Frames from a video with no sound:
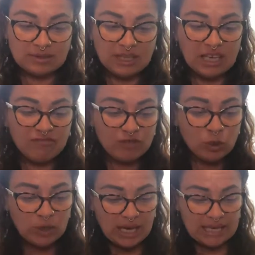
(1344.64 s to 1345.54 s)
if
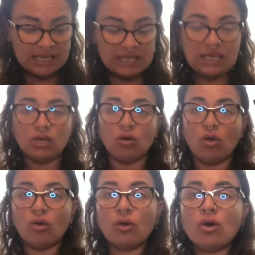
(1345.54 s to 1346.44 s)
you can
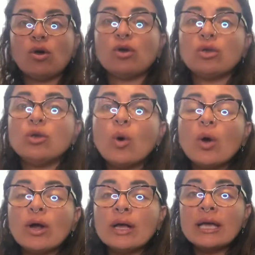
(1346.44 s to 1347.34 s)
heal
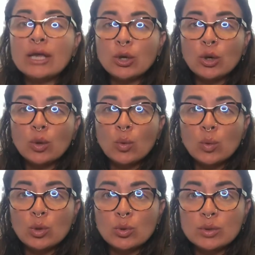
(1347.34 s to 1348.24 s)
your inner
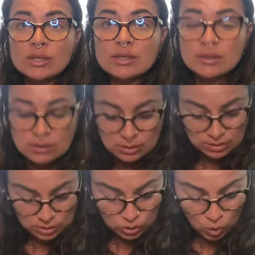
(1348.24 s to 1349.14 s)
wounds,
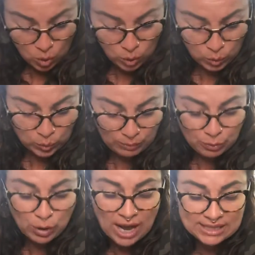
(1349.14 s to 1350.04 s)
your
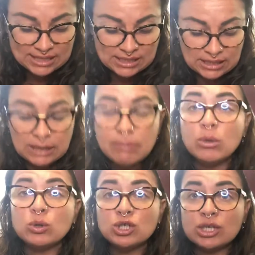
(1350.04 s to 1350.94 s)
repressed
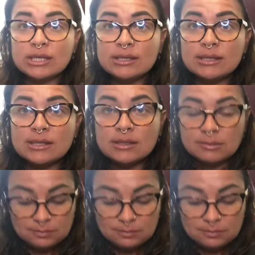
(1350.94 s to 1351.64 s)
emotions,